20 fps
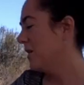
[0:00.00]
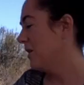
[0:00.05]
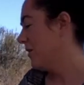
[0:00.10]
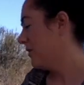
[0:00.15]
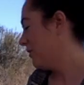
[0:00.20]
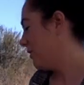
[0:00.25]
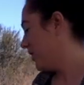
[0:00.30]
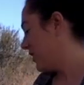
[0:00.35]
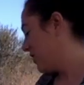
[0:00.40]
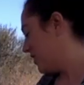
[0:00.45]

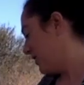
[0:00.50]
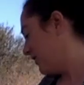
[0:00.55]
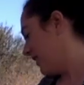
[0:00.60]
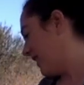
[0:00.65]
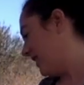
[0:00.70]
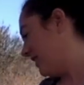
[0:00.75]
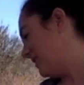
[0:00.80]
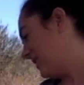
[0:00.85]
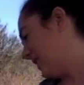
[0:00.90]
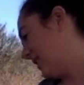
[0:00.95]
for
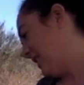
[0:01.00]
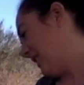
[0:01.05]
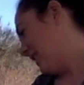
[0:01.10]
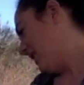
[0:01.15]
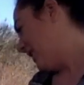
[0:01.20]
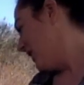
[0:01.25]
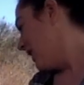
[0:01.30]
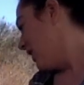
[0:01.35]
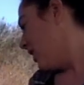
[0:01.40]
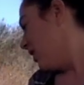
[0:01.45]
Shavasana.
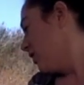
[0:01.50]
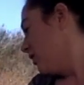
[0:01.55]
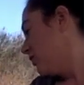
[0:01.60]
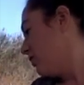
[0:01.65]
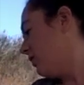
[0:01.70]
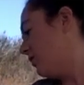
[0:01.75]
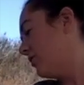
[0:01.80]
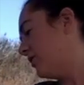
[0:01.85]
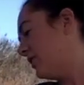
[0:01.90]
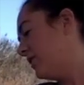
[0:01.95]

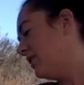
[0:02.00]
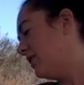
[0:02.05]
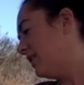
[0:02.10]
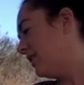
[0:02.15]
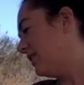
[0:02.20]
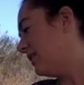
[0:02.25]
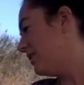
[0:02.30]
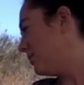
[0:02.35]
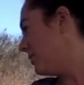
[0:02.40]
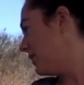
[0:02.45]
So for
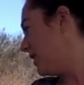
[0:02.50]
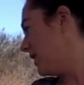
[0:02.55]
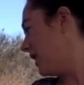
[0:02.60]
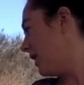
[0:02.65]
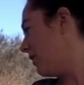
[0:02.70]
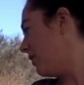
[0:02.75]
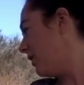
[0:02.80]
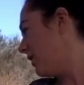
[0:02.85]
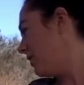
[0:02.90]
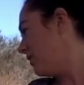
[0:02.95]
this one,
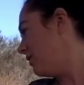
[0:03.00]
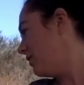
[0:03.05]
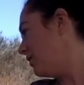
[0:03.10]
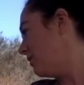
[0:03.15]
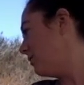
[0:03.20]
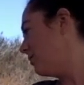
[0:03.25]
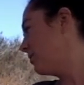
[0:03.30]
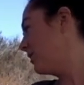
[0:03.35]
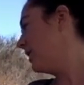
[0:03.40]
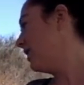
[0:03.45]
I want you
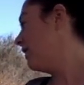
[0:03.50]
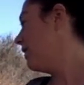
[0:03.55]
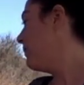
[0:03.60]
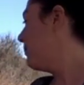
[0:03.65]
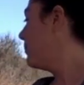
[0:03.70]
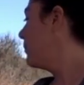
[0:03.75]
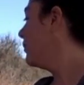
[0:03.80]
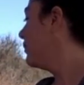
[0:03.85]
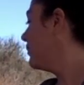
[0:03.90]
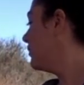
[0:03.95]
to bring the
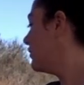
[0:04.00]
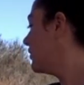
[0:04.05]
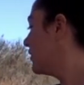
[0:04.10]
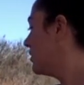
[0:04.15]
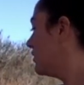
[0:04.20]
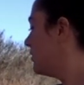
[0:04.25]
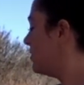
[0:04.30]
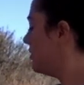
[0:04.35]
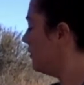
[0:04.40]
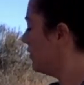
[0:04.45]
bolster
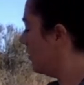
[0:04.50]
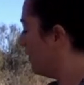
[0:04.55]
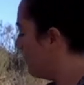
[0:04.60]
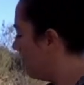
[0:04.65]
to the